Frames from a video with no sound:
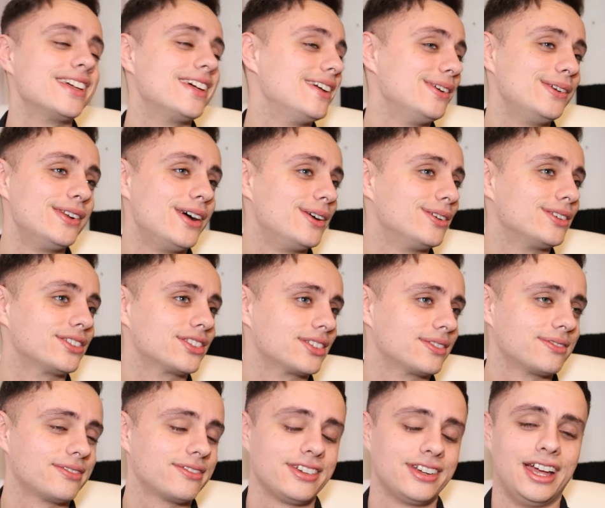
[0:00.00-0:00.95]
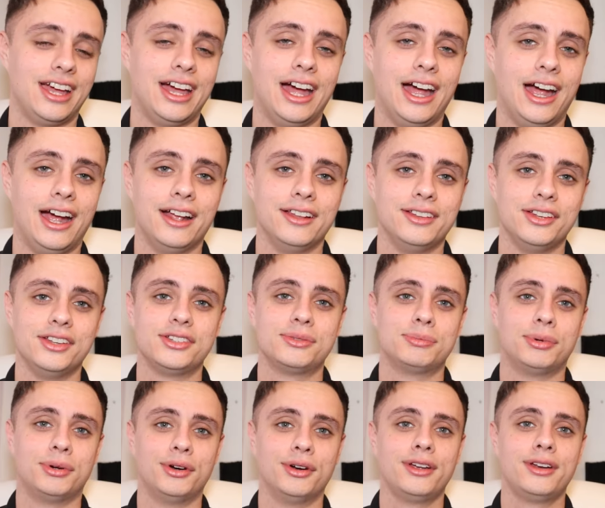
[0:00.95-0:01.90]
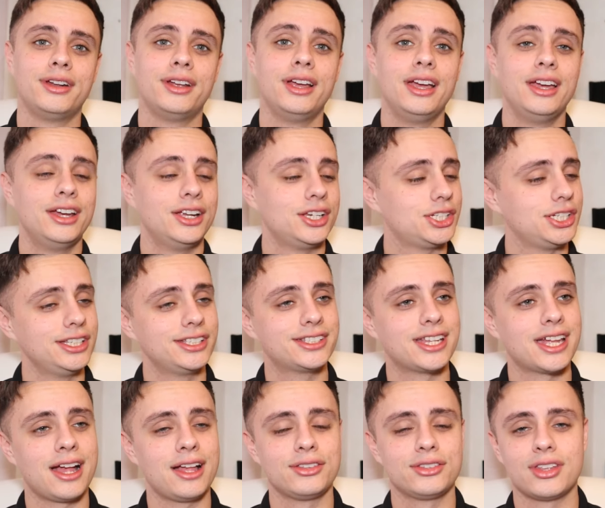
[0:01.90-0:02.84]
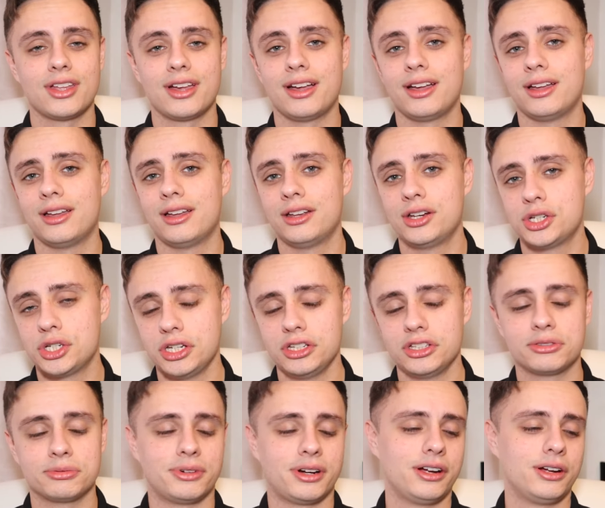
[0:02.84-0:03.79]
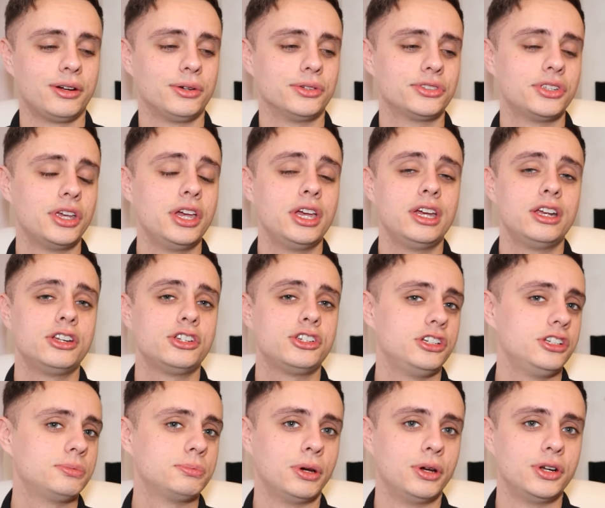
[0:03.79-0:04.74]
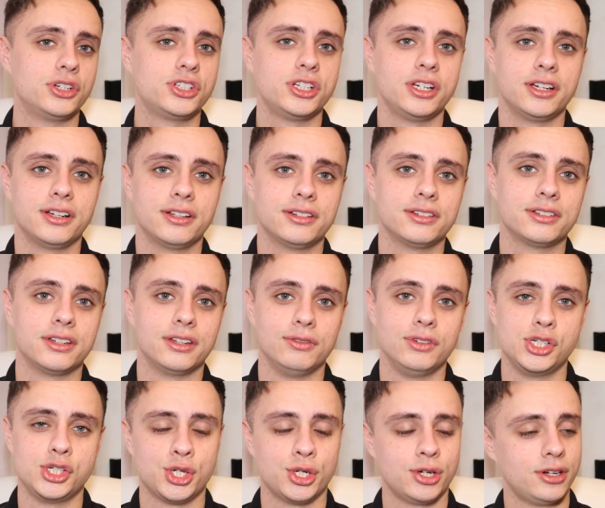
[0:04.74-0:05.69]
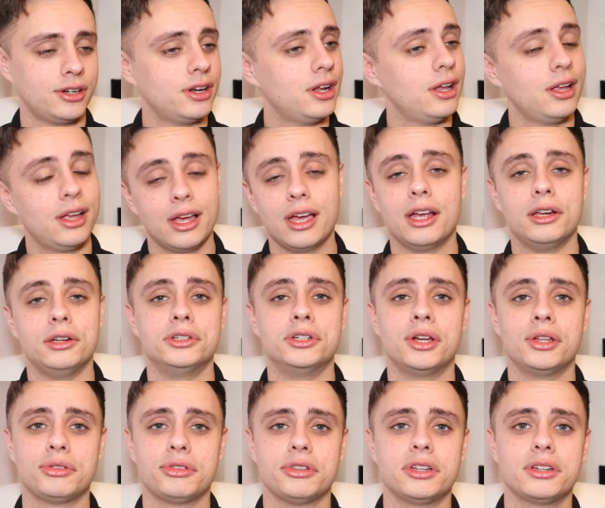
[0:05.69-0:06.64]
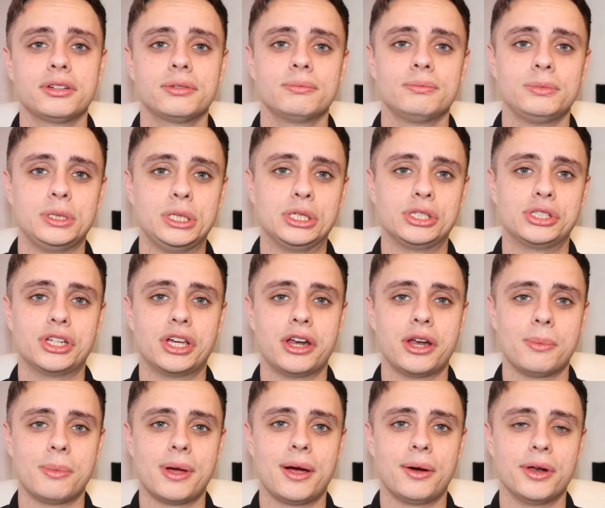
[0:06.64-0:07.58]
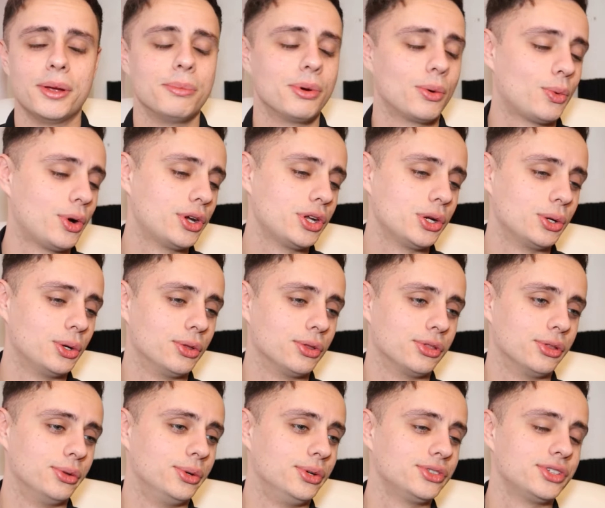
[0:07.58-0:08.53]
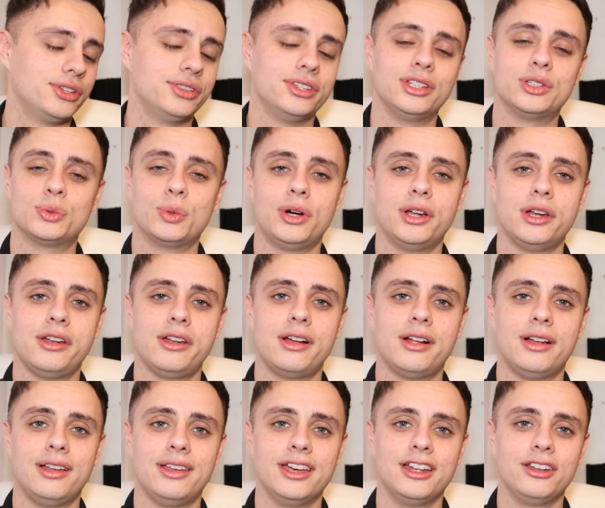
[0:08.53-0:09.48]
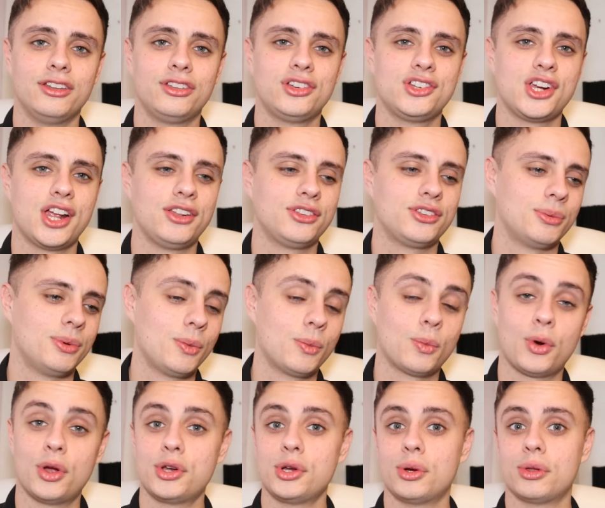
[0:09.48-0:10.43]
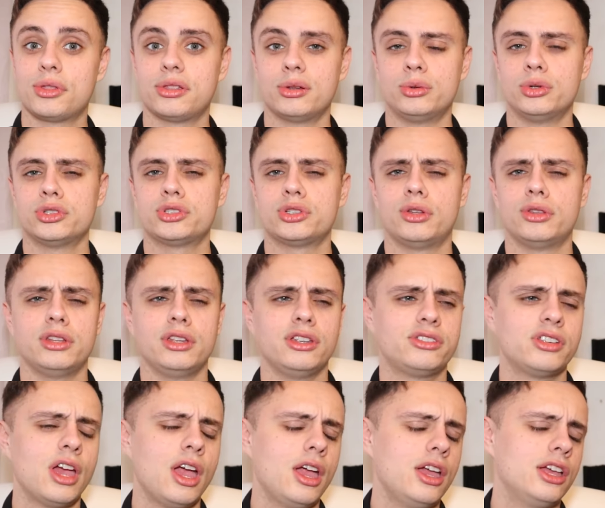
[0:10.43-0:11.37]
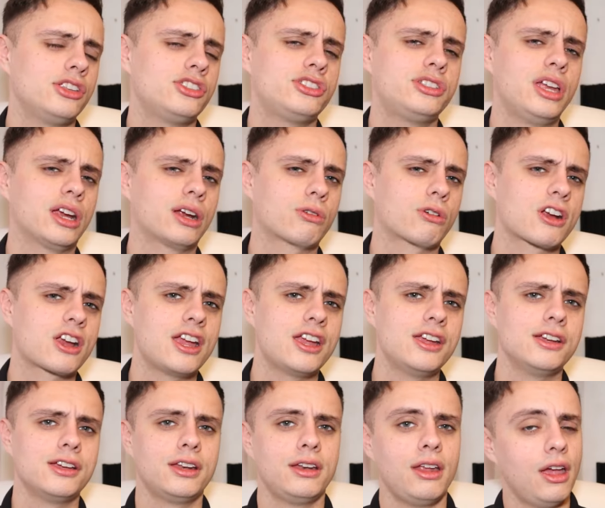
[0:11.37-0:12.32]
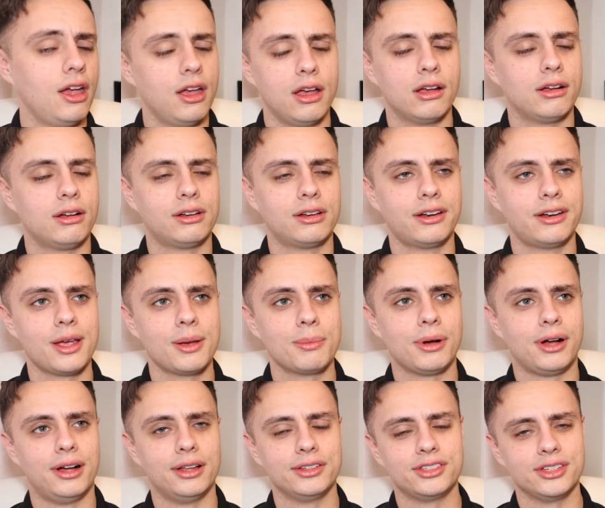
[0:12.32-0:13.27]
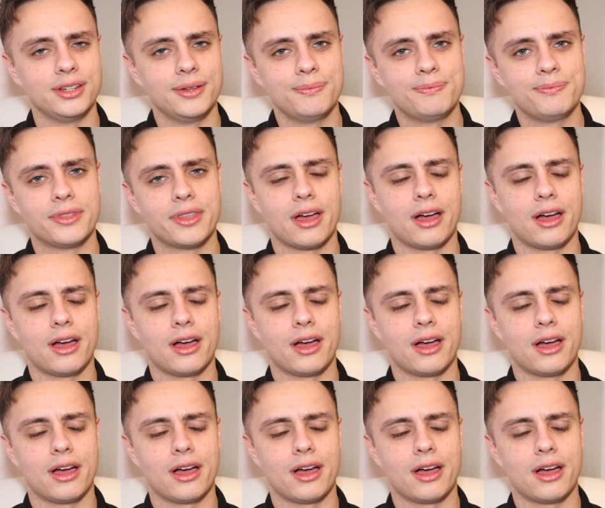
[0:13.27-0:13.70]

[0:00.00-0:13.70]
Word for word: Who knows? At this point, she stands there, she smiles, she's pushing division, and nothing is done about it. But what are your thoughts on this one, ladies and gentlemen? What are your thoughts on this segregated holiday party?